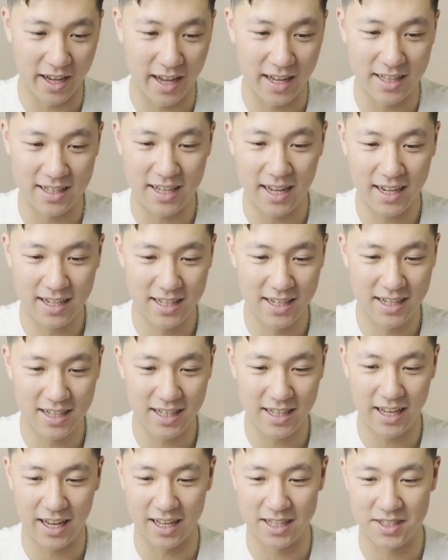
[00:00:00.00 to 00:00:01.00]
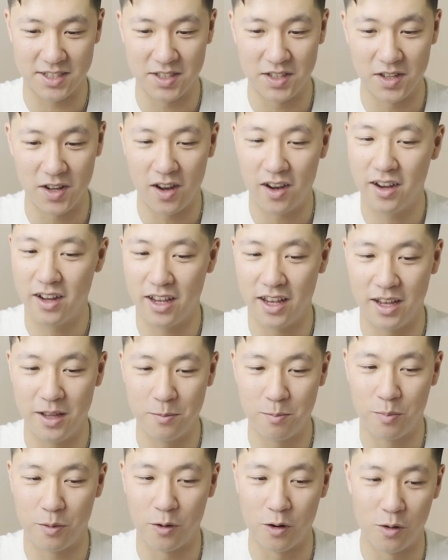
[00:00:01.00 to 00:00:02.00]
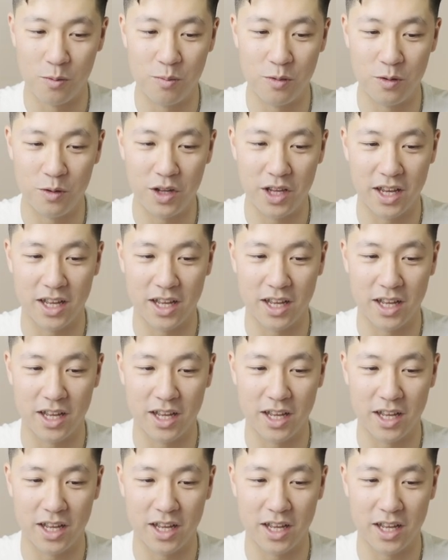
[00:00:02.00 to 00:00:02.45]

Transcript: And technically it's not in Port Moody,